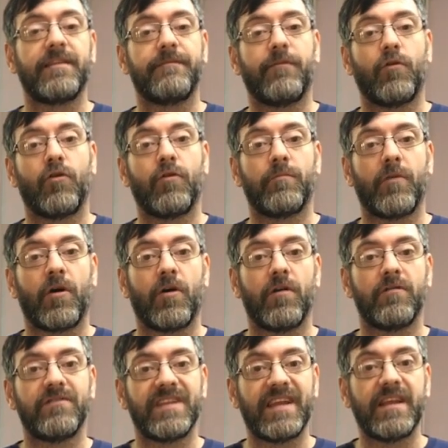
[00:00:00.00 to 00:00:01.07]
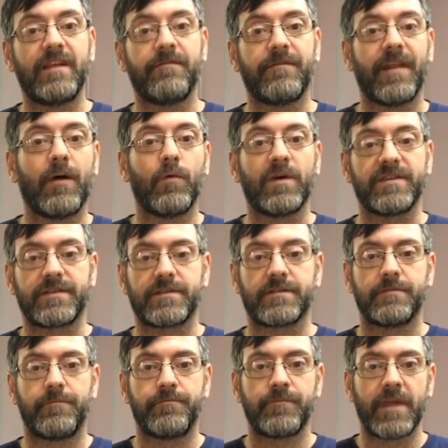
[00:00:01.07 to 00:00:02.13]
in the form of lily
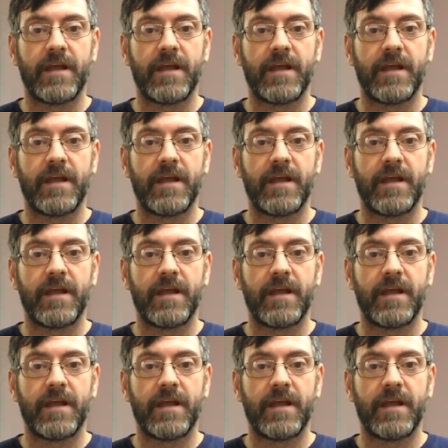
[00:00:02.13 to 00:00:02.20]
flowers.